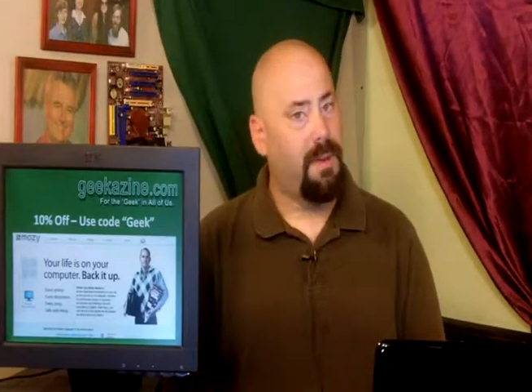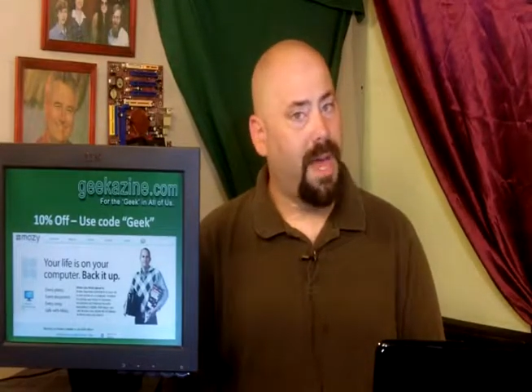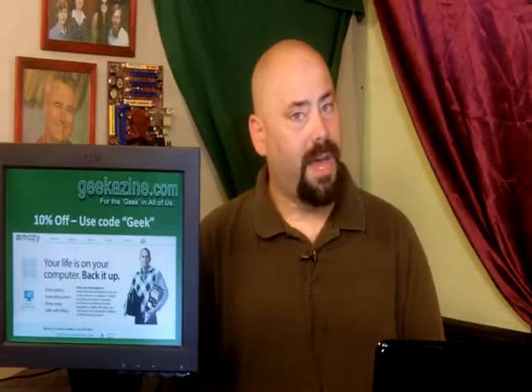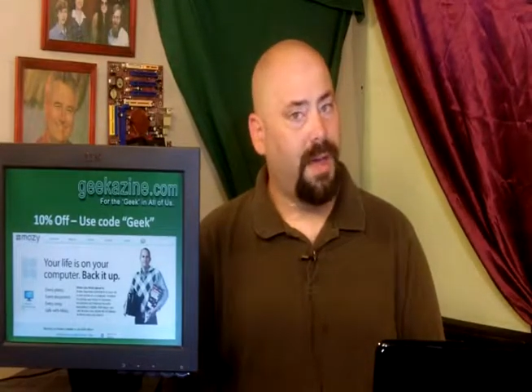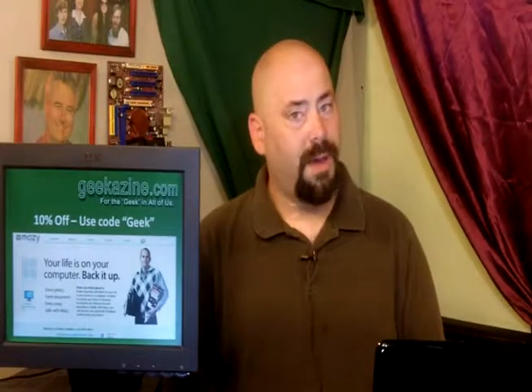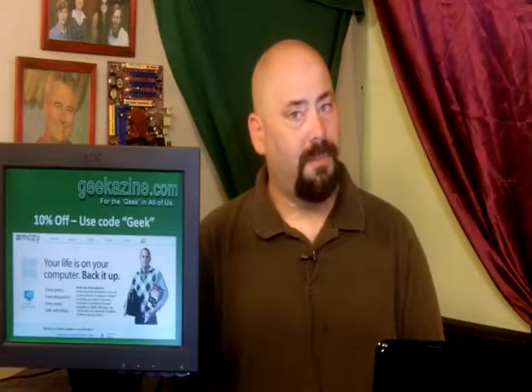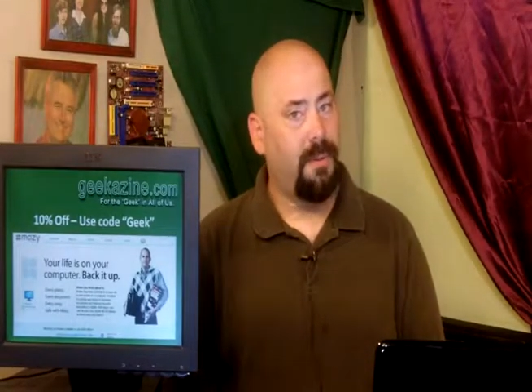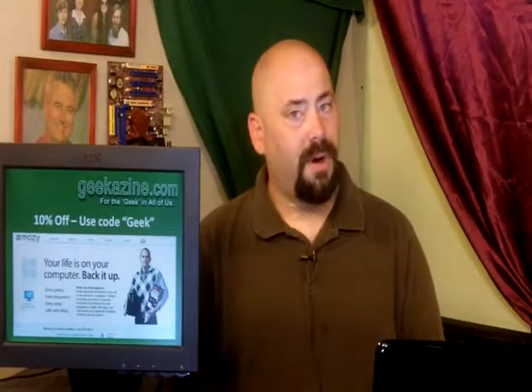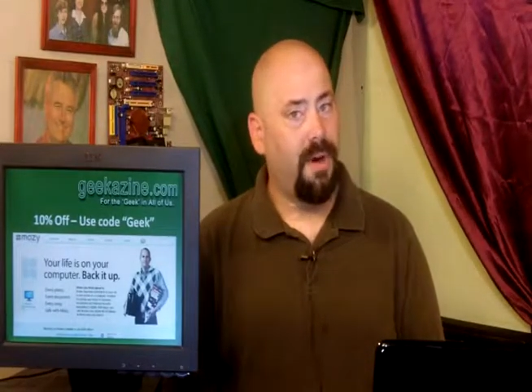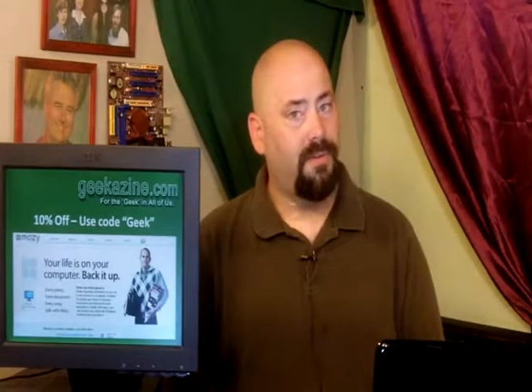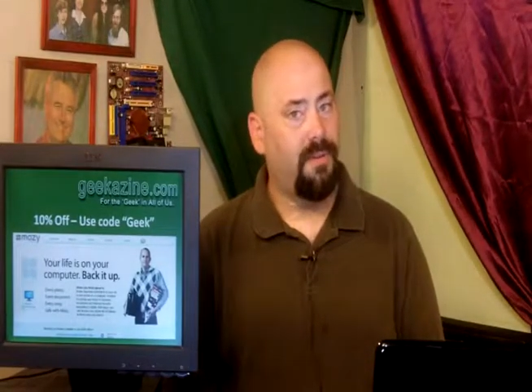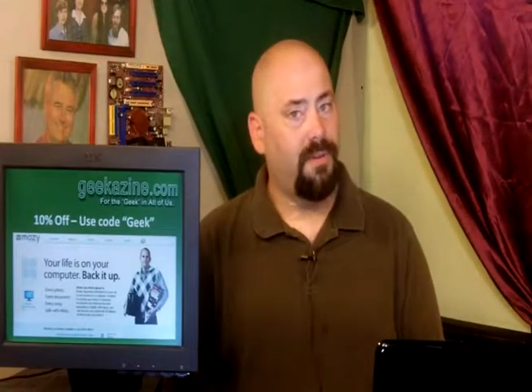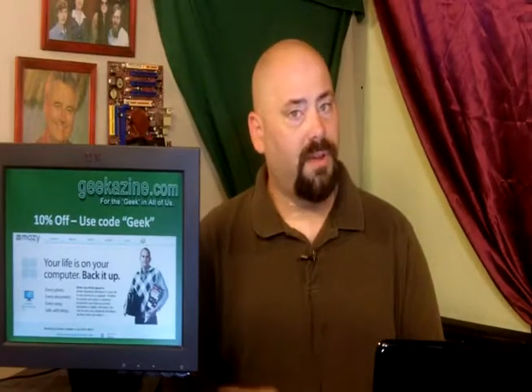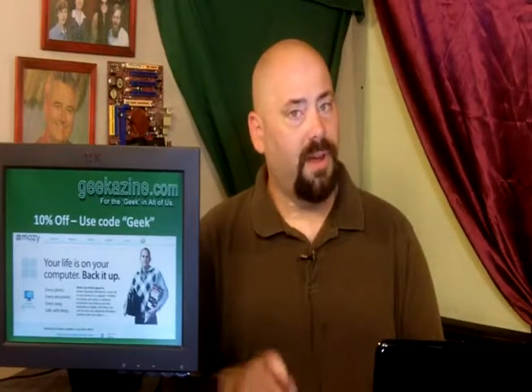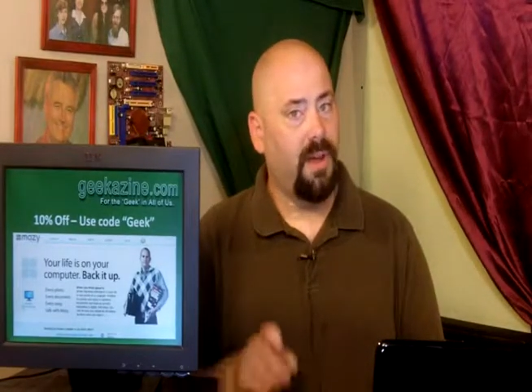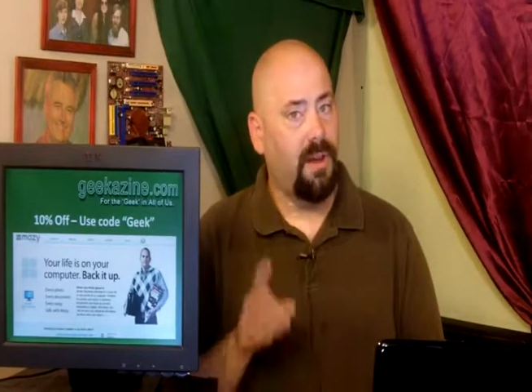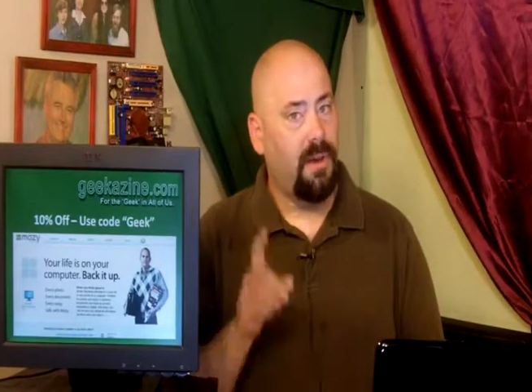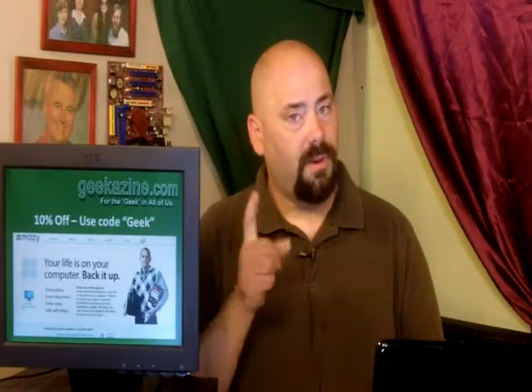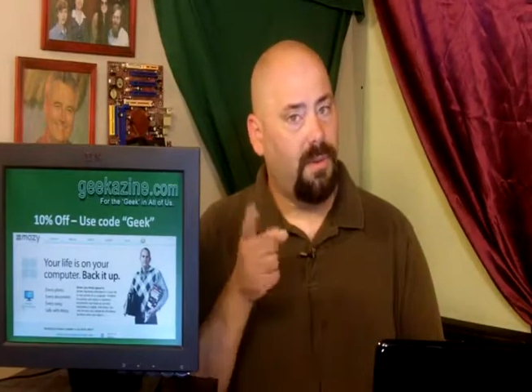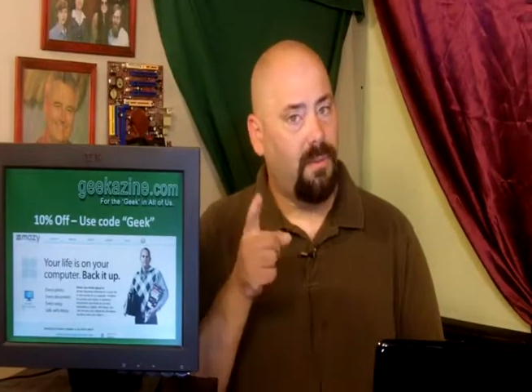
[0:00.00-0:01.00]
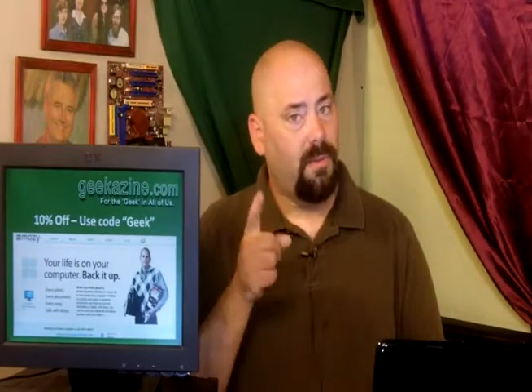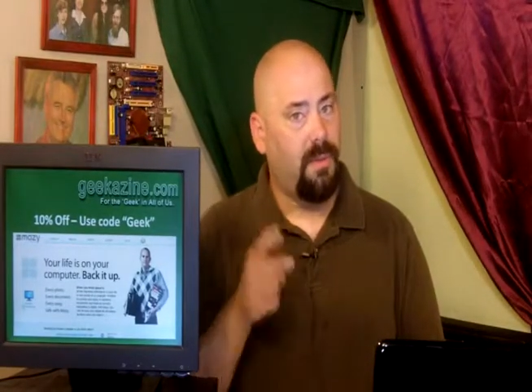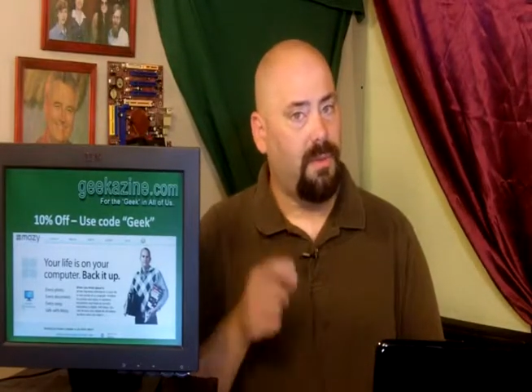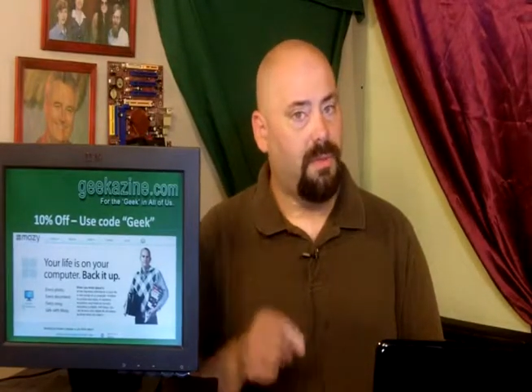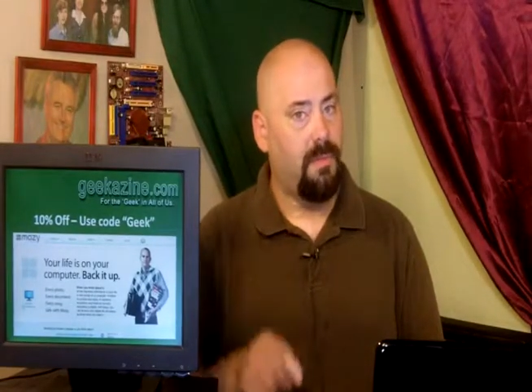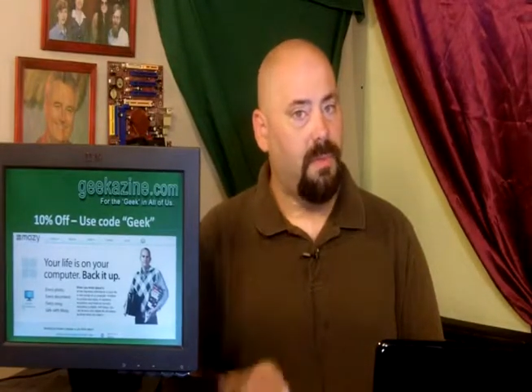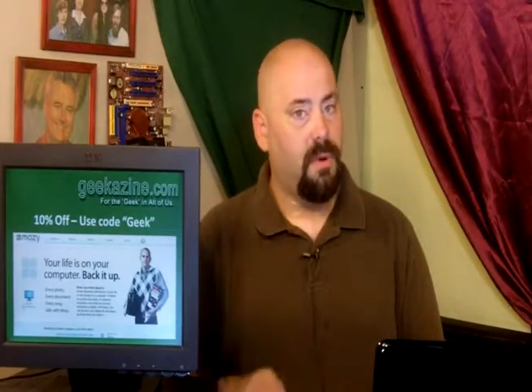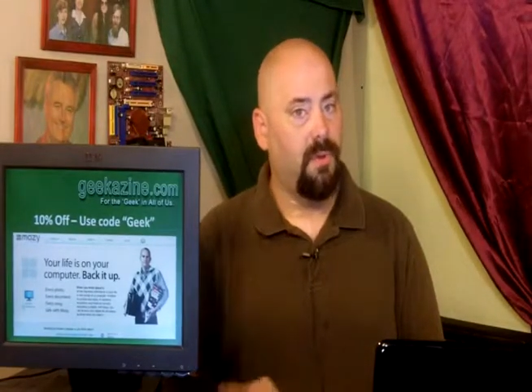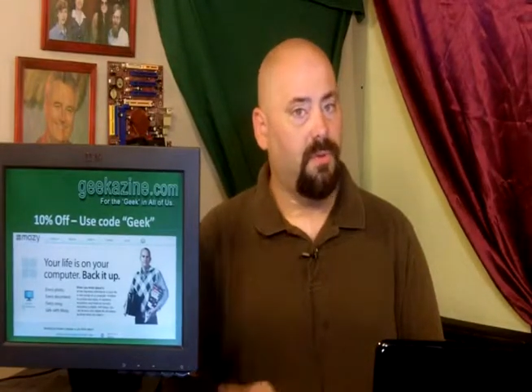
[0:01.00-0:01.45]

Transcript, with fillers: back up off-site with